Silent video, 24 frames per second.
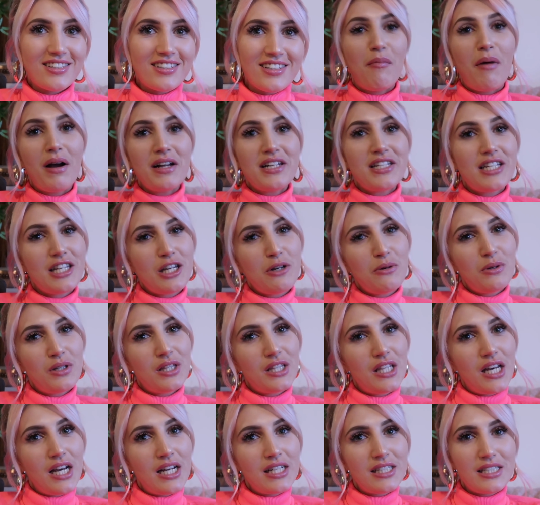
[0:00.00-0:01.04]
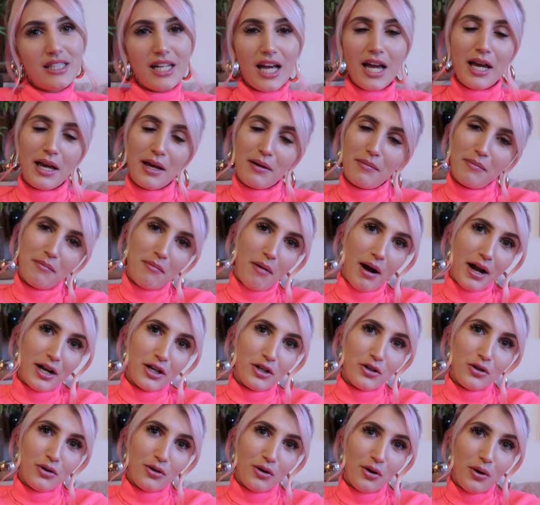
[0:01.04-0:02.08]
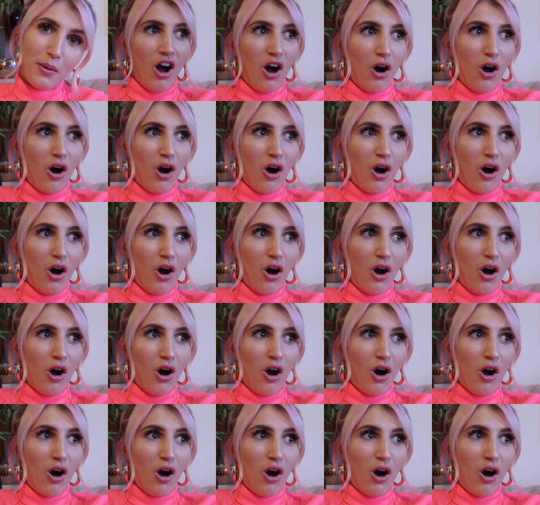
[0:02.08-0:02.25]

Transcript: Might see you on Thursday, might not.